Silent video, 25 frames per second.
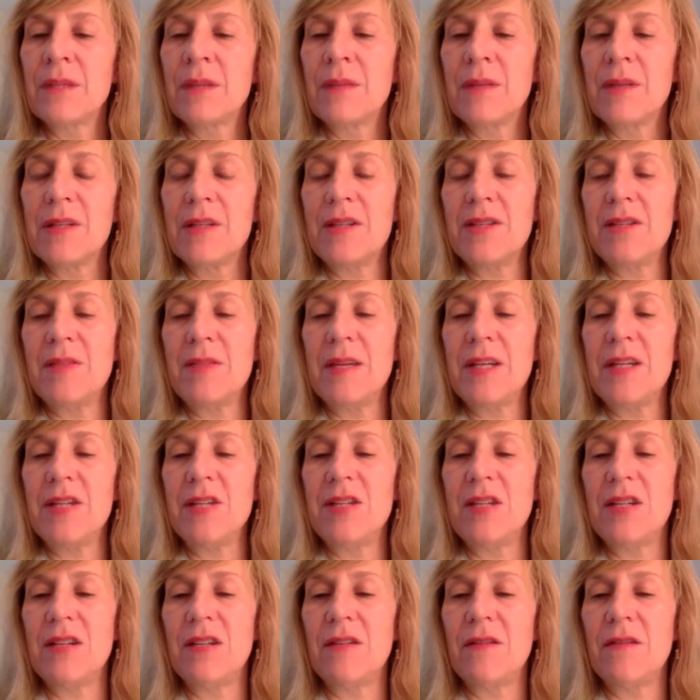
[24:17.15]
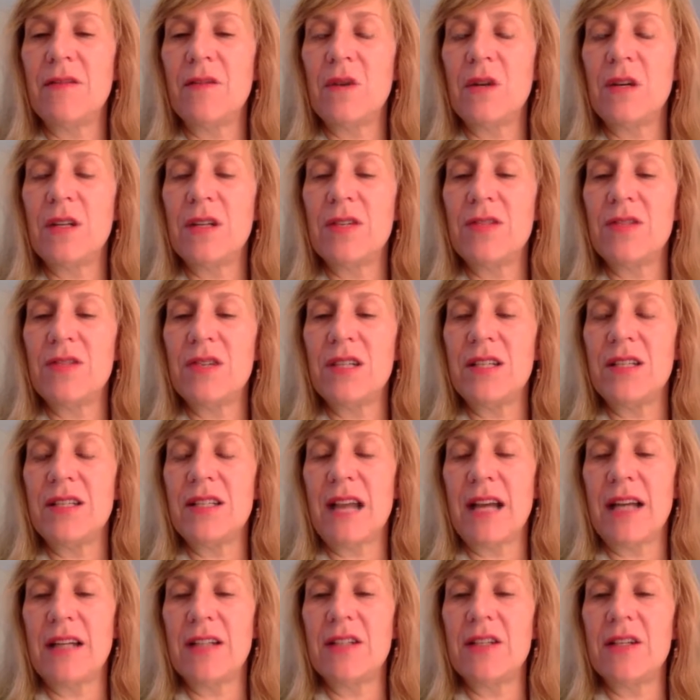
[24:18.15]
participation in the forestry
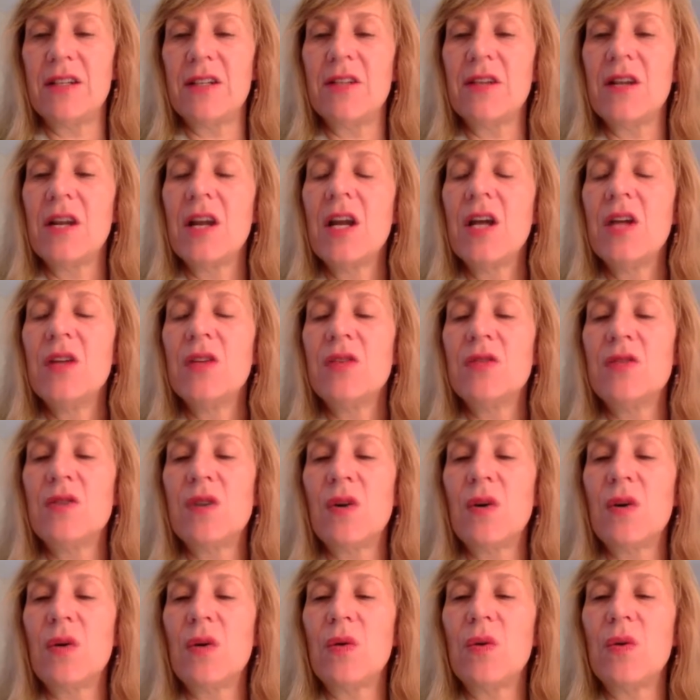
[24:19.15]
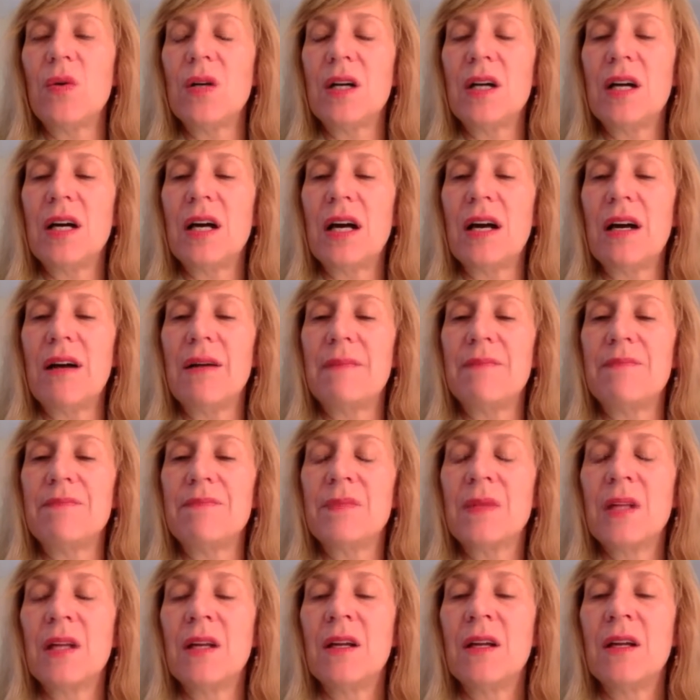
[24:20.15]
sector. So
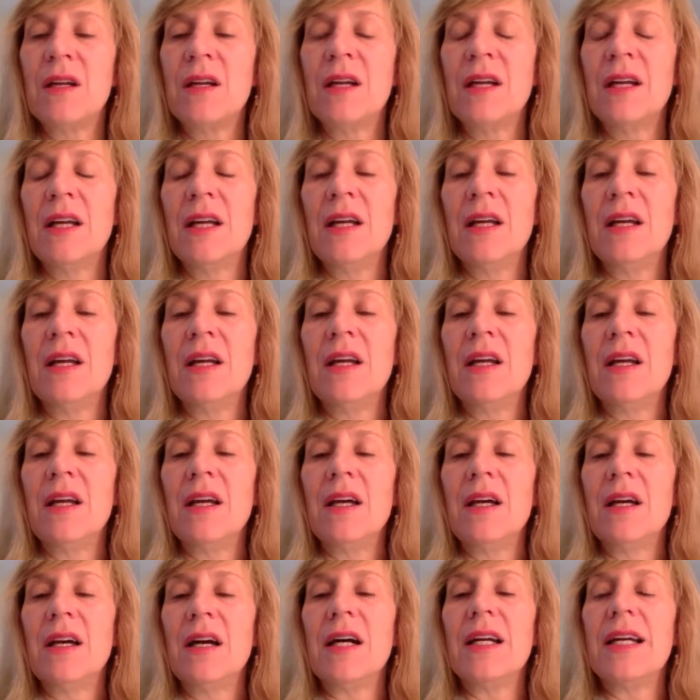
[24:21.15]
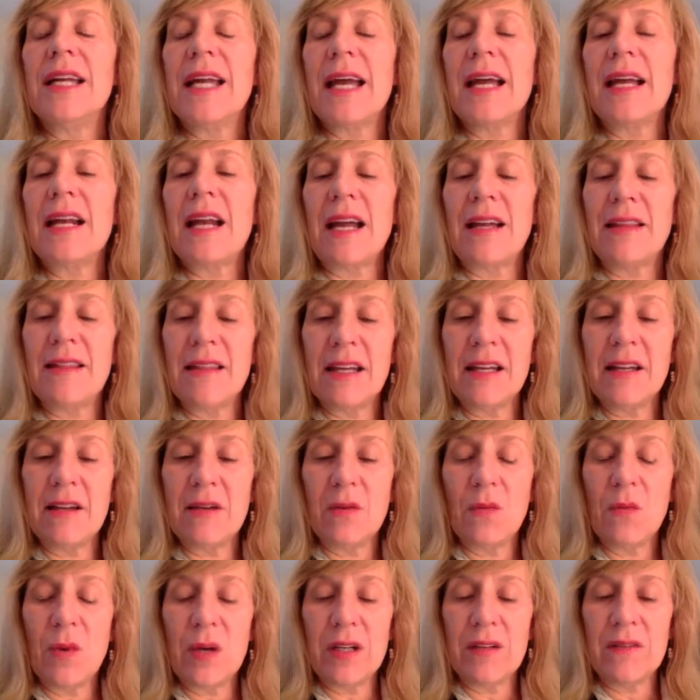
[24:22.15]
again, I think
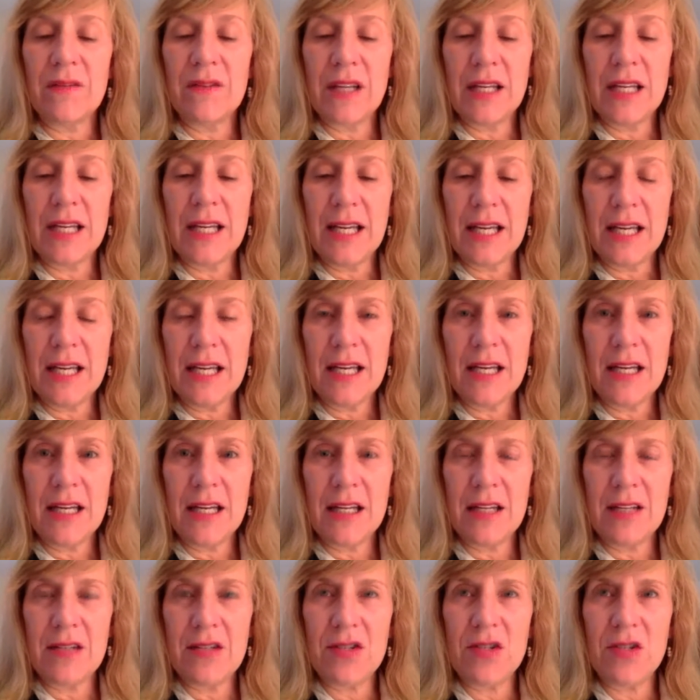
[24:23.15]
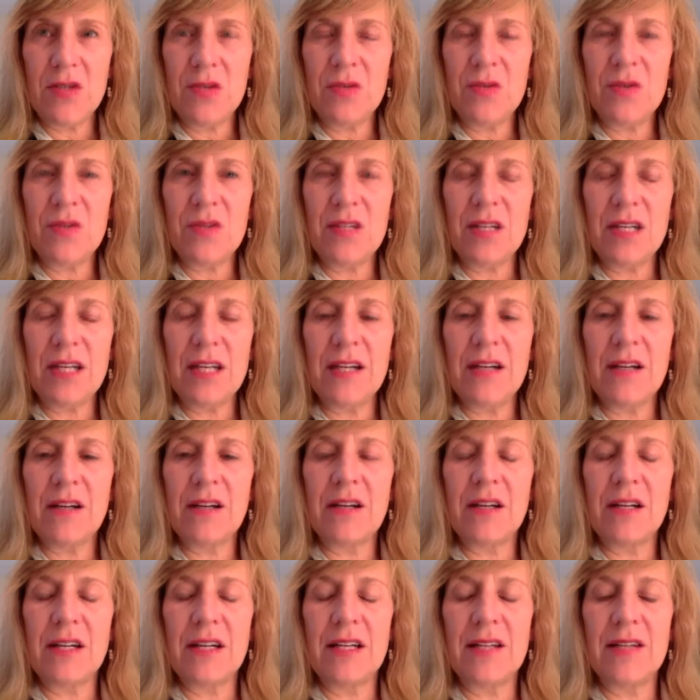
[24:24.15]
one of the key issues
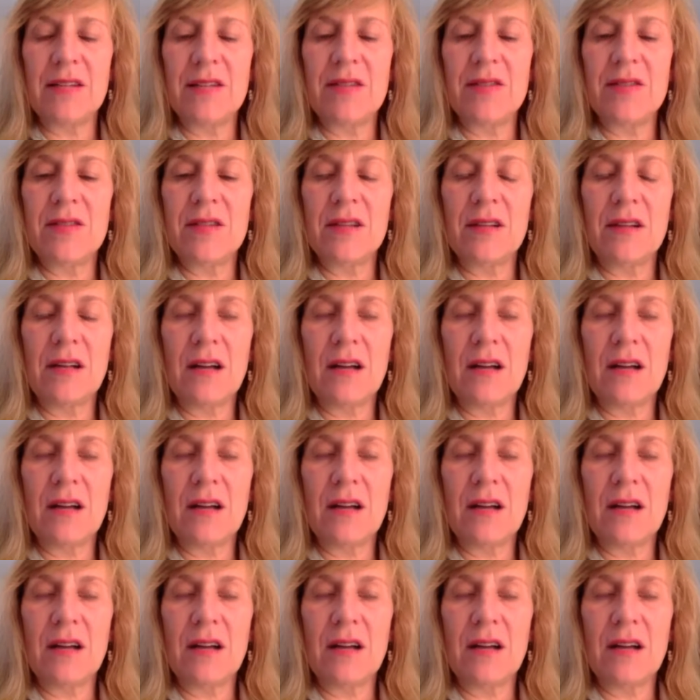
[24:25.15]
here is